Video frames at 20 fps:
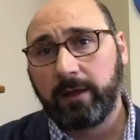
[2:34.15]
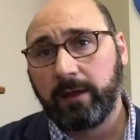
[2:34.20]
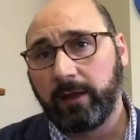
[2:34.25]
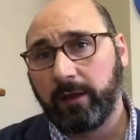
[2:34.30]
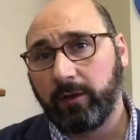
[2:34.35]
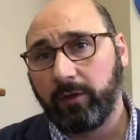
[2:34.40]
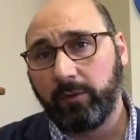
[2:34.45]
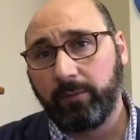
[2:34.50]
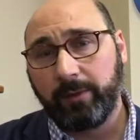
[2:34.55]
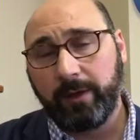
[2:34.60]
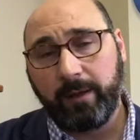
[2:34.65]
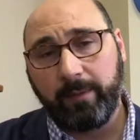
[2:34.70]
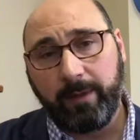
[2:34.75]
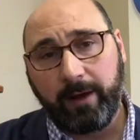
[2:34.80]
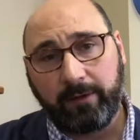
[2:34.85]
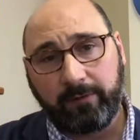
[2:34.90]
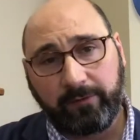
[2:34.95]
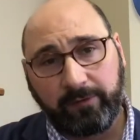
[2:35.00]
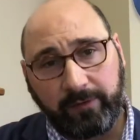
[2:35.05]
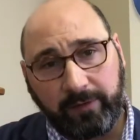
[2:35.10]
it could be
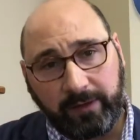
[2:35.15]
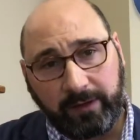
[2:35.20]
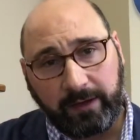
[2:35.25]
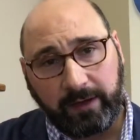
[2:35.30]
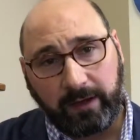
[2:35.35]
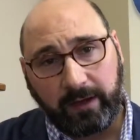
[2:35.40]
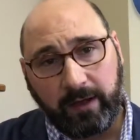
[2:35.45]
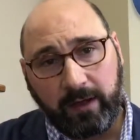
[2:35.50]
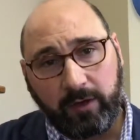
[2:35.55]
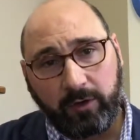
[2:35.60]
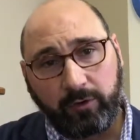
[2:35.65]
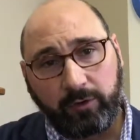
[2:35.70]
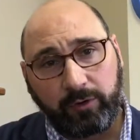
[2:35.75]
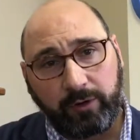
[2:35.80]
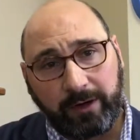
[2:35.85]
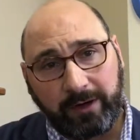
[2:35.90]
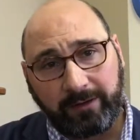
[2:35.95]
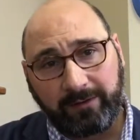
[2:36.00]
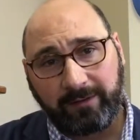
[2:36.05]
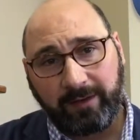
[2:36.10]
about feeling
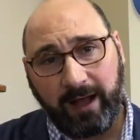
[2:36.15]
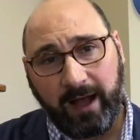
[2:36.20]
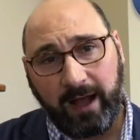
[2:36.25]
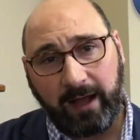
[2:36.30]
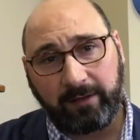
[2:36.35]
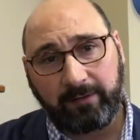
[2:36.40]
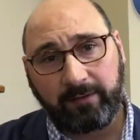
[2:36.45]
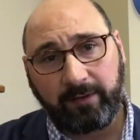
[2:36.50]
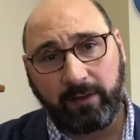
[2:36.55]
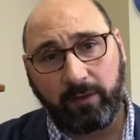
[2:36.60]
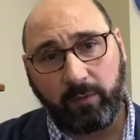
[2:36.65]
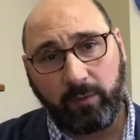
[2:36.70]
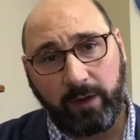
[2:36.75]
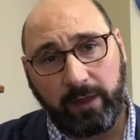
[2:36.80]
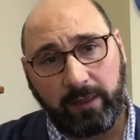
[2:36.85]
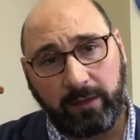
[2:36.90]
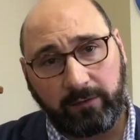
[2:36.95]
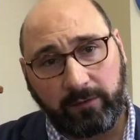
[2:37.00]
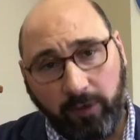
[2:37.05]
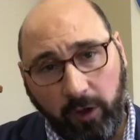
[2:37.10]
criticized in the way
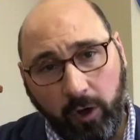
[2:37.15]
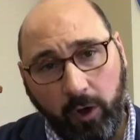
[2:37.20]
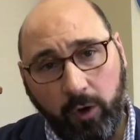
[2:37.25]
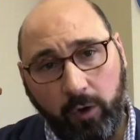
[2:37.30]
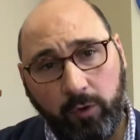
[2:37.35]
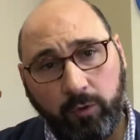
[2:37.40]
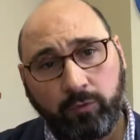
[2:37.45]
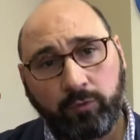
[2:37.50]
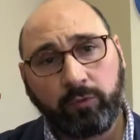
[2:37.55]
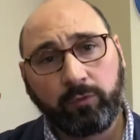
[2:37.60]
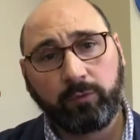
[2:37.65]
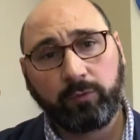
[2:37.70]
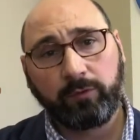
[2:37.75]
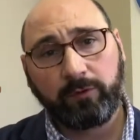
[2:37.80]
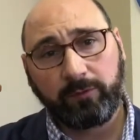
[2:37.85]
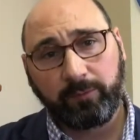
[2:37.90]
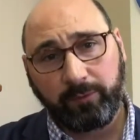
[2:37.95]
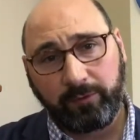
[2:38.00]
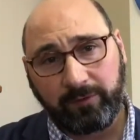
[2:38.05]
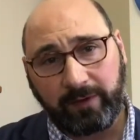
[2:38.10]
the tone
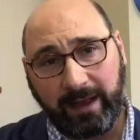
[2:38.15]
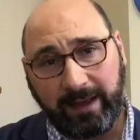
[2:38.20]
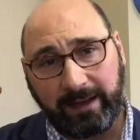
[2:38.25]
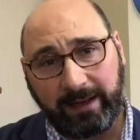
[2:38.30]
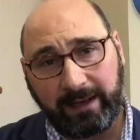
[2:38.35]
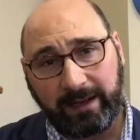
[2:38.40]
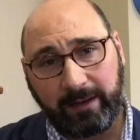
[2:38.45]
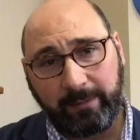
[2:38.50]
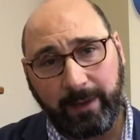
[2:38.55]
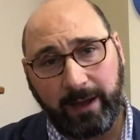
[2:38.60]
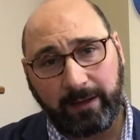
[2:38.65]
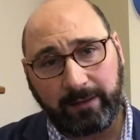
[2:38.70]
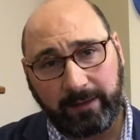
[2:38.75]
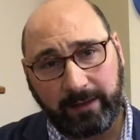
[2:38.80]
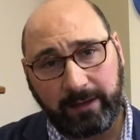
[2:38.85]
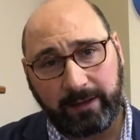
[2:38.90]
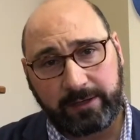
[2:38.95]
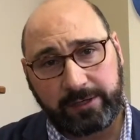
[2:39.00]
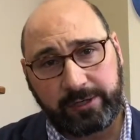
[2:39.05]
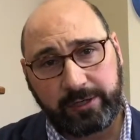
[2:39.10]
was presented about
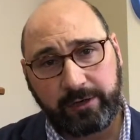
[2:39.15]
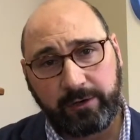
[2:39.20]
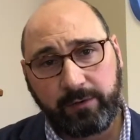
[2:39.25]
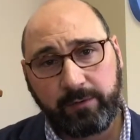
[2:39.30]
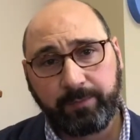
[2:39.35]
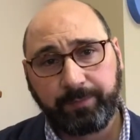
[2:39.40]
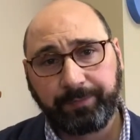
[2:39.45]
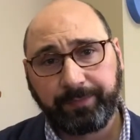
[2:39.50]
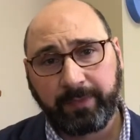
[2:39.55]
the issue.